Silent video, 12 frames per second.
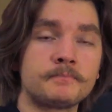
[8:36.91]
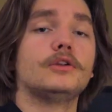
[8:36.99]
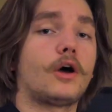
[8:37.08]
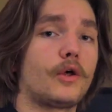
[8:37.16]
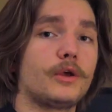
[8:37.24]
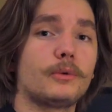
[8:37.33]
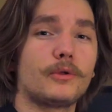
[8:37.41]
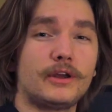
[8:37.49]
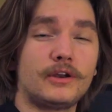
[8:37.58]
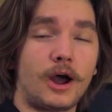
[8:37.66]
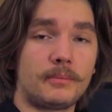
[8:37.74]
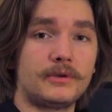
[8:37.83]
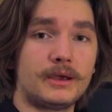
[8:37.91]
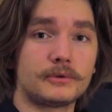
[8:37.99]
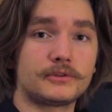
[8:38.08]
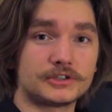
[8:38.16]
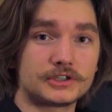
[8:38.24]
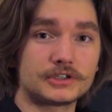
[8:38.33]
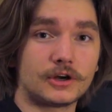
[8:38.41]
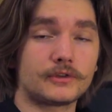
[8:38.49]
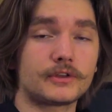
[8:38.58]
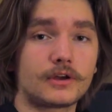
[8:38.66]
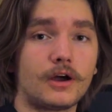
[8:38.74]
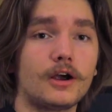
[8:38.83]
Not only will they not be able to start
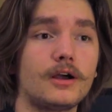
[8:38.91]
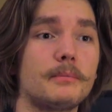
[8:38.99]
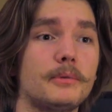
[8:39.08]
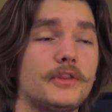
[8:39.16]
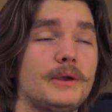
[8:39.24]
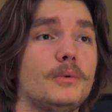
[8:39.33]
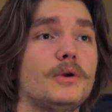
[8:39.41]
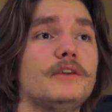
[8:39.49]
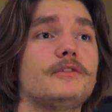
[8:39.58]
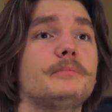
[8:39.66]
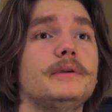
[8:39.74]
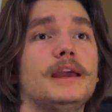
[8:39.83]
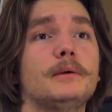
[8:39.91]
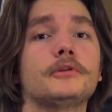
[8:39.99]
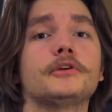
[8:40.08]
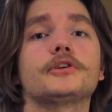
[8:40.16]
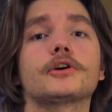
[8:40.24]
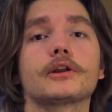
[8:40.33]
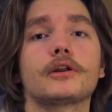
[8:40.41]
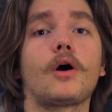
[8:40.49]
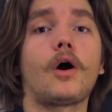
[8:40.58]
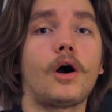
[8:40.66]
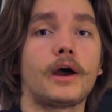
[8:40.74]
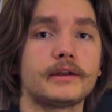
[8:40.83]
the car, but they won't even be able to turn it
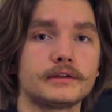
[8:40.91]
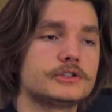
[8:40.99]
on.